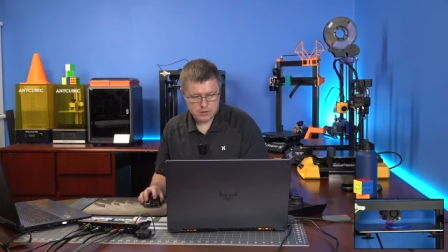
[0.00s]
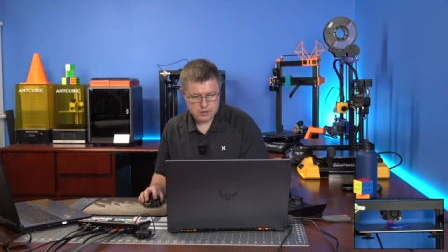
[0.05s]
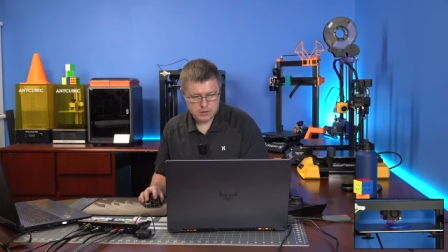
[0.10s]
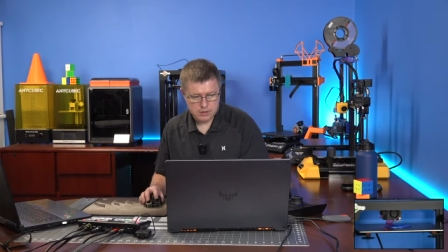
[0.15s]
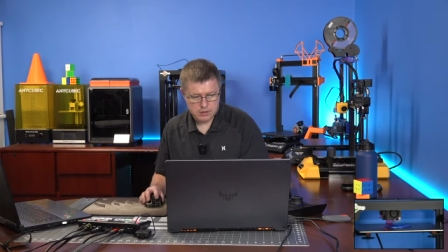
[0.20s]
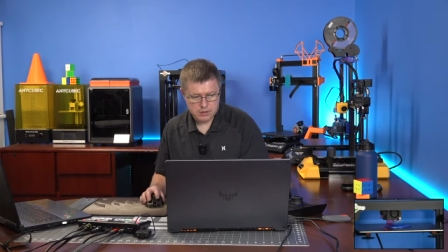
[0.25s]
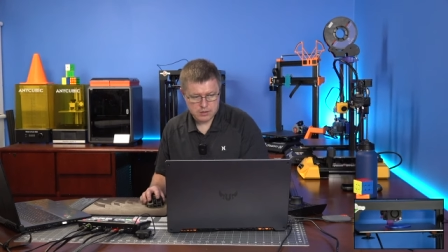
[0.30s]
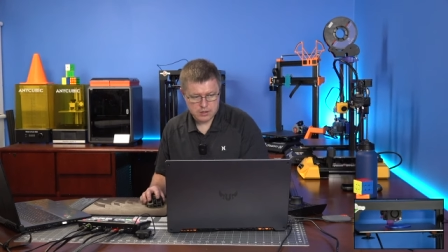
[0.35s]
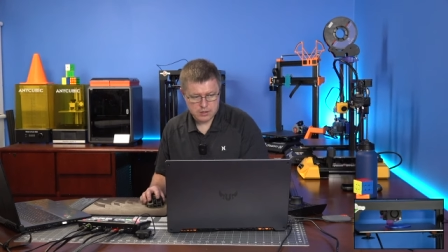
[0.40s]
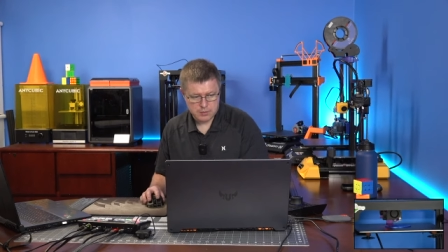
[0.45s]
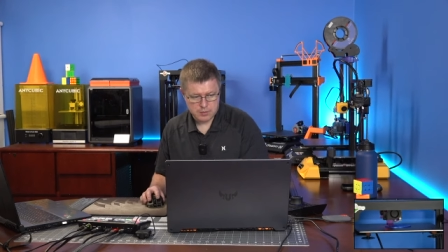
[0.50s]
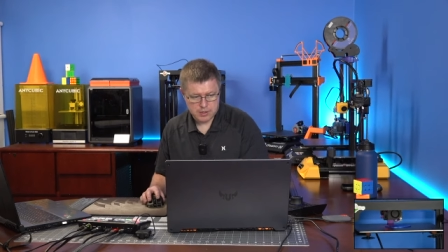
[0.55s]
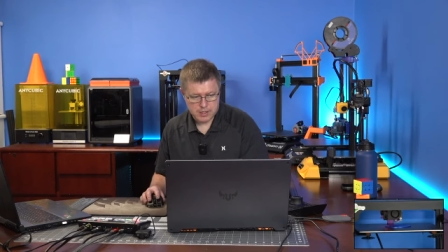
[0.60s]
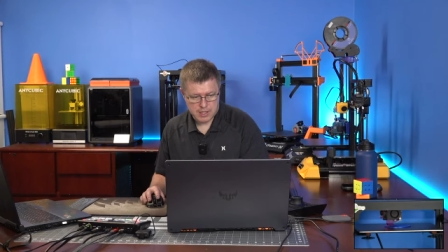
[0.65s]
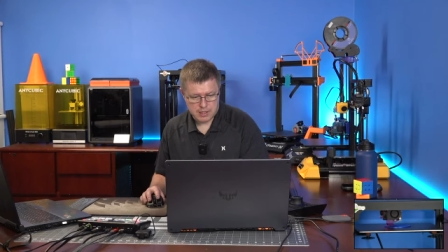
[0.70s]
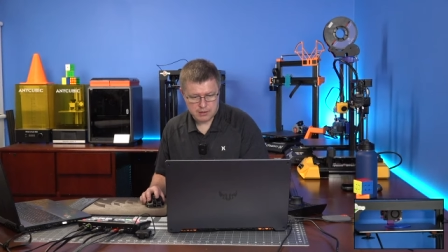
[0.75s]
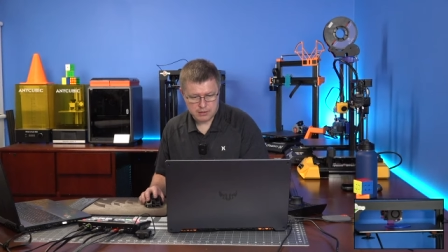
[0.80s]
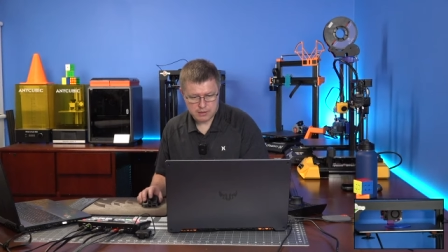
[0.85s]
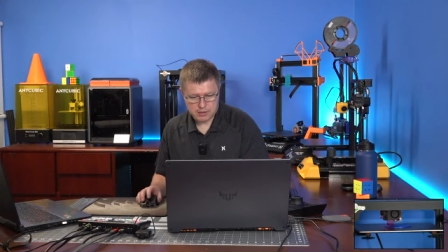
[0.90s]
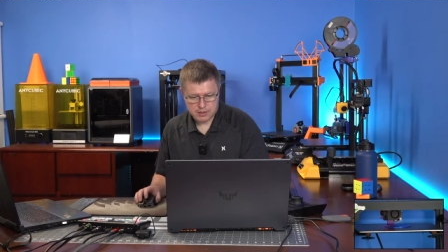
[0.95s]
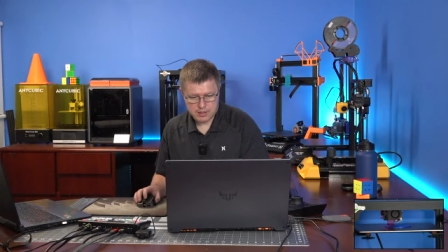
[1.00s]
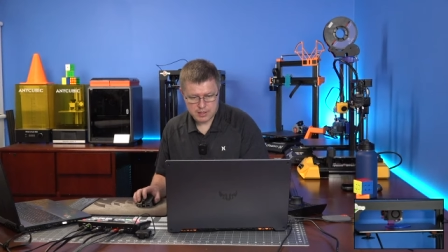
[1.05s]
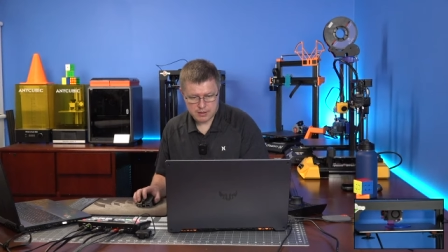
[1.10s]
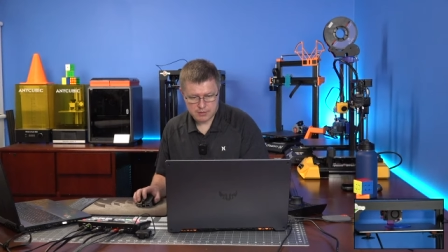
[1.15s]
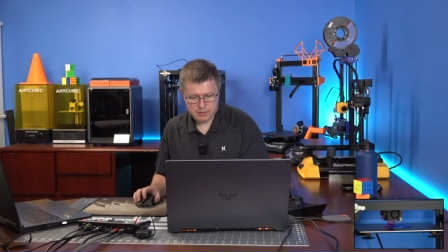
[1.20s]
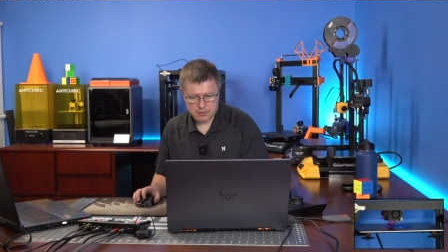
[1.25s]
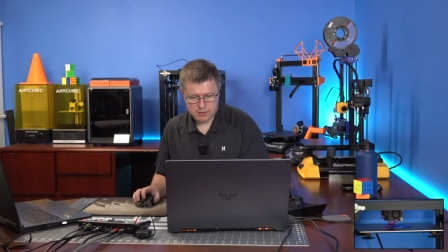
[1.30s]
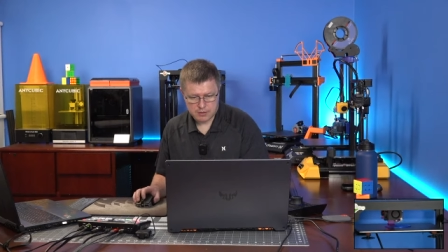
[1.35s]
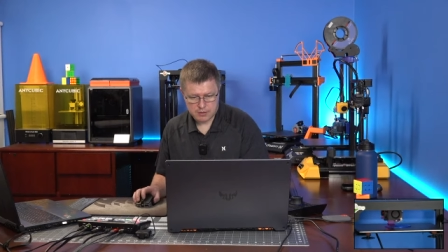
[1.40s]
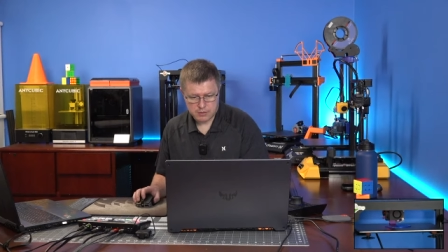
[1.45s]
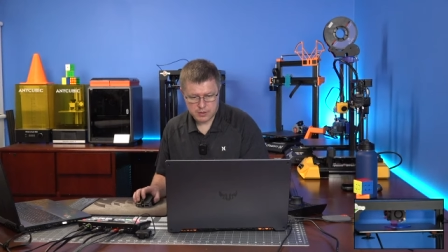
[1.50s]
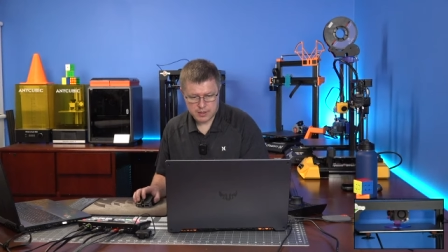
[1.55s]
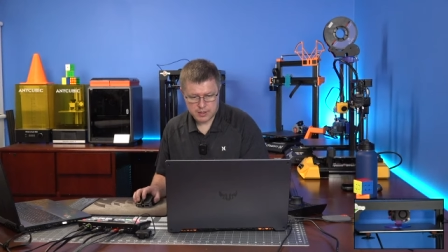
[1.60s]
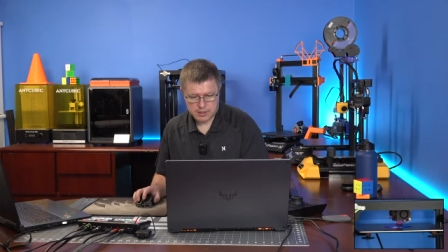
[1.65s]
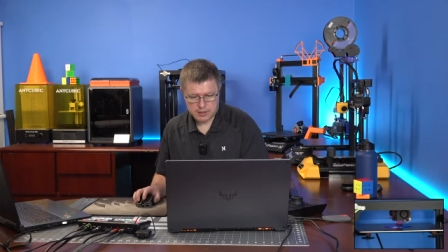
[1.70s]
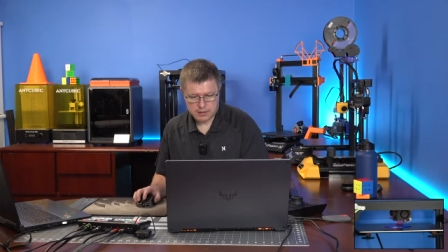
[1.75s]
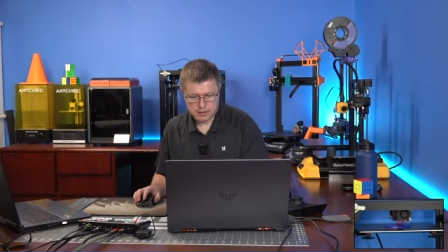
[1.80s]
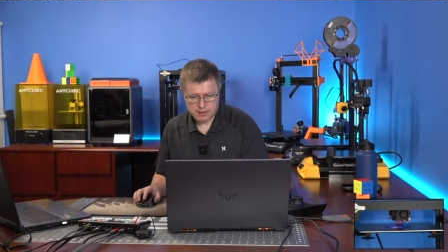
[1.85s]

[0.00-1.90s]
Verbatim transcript: Let's see what that looks like real quick.